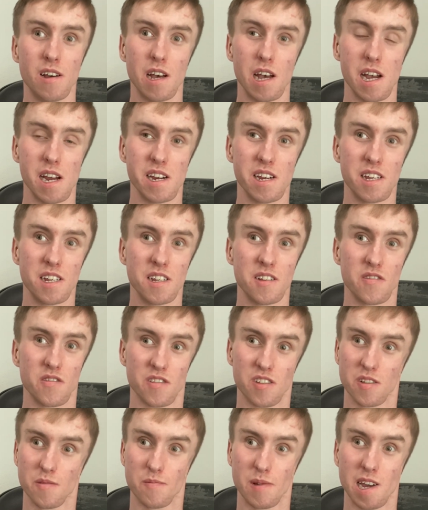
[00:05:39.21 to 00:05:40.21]
Any
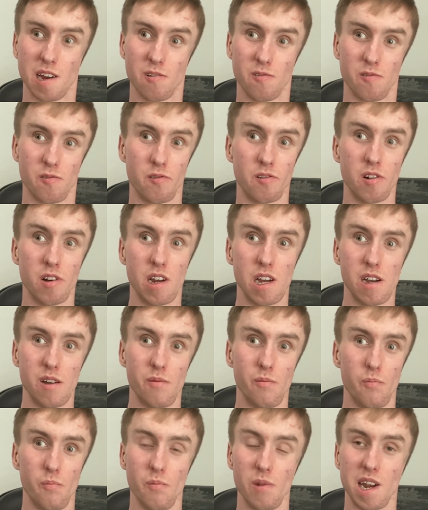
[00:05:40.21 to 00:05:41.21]
spare
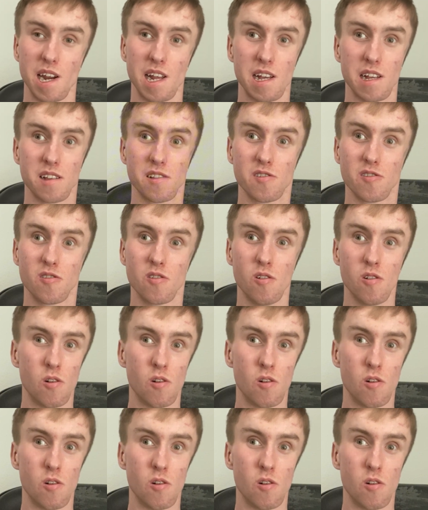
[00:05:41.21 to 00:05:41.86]
minute,